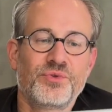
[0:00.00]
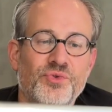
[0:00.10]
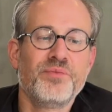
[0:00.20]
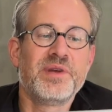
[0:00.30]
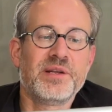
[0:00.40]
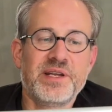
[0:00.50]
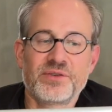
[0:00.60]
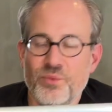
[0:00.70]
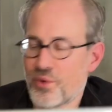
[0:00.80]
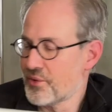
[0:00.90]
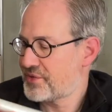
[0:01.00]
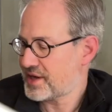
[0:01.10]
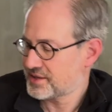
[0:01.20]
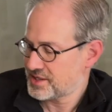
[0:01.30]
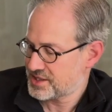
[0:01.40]
2 millimeter wall
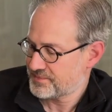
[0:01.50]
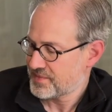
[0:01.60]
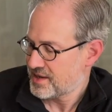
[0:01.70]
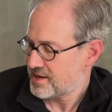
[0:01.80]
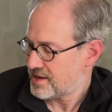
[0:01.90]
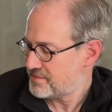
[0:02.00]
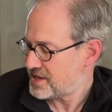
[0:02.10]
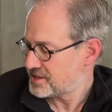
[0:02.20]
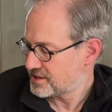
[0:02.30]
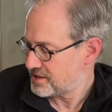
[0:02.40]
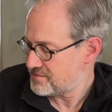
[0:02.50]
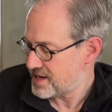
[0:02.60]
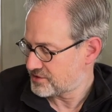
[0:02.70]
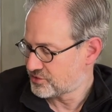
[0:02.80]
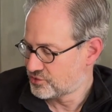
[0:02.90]
thickness and basically
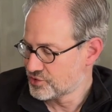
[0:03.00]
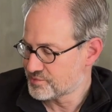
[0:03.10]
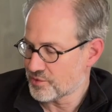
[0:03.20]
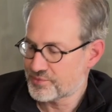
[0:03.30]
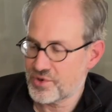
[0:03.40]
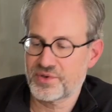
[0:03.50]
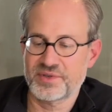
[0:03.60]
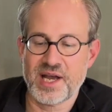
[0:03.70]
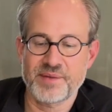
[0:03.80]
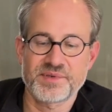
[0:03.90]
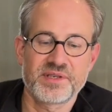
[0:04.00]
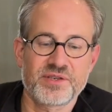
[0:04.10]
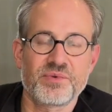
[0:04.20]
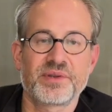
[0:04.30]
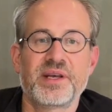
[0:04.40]
made 2 small prototypes.
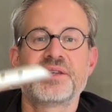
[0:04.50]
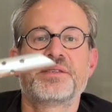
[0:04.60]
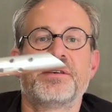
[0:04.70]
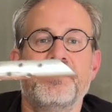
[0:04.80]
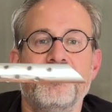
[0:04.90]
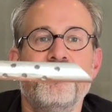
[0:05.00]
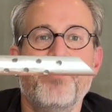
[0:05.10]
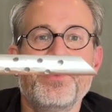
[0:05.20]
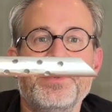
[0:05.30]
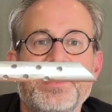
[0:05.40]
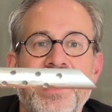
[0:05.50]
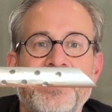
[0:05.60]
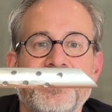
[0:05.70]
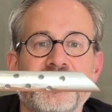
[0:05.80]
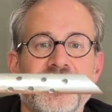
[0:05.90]
This one has a pointy end,